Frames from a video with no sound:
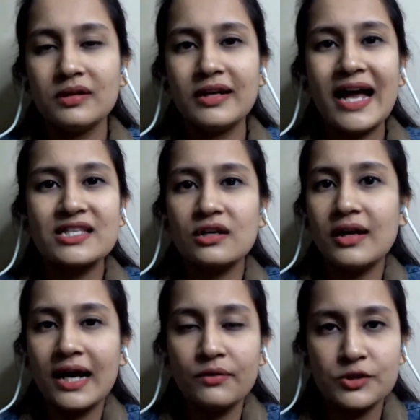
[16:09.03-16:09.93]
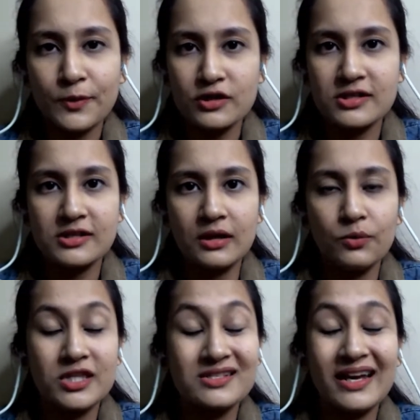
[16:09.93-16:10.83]
natural language processing,
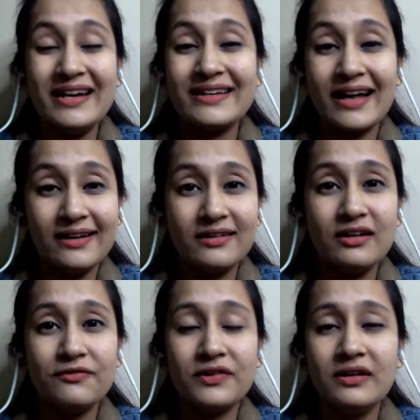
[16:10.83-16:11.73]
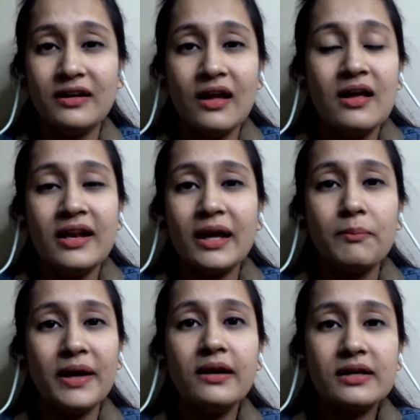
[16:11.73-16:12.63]
which is an entire different, like,
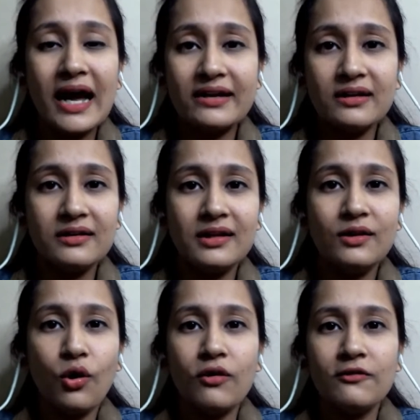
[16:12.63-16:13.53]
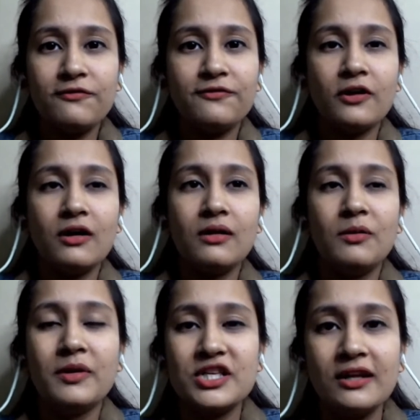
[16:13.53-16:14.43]
big category of
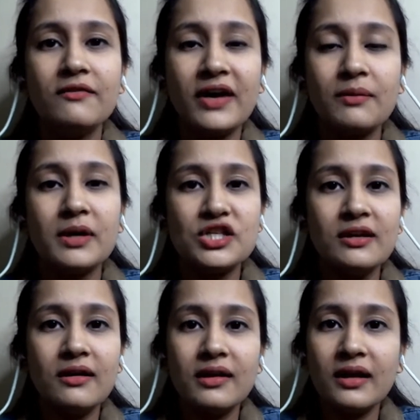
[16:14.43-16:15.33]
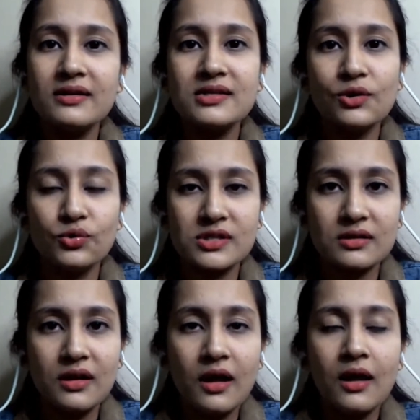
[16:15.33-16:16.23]
machine where machine learning is used.
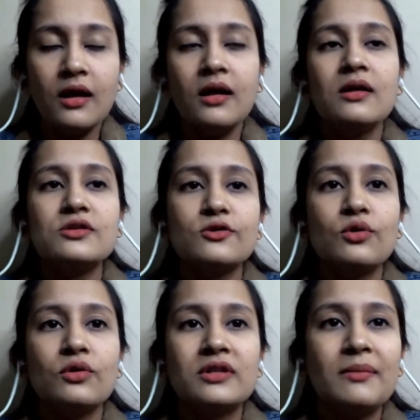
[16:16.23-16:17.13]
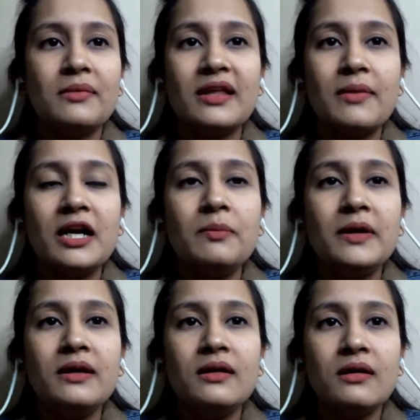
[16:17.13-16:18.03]
So there might
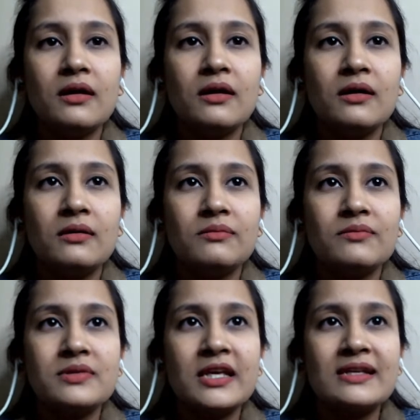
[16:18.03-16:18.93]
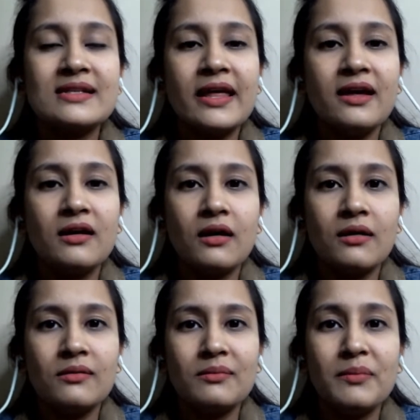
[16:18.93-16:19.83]
be things like
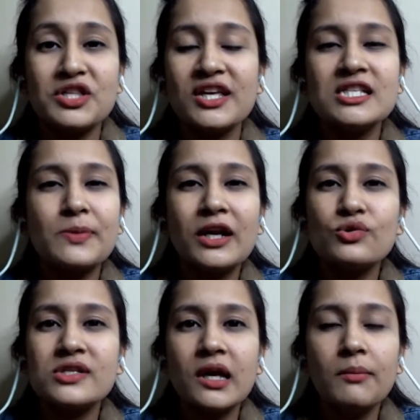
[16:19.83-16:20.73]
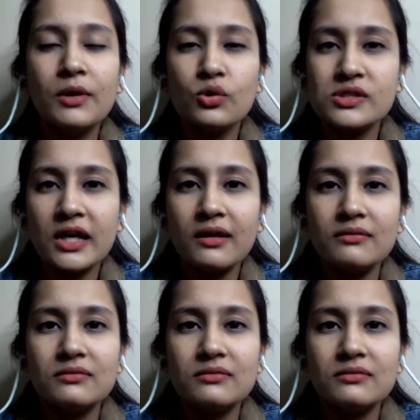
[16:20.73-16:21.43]
machines producing music.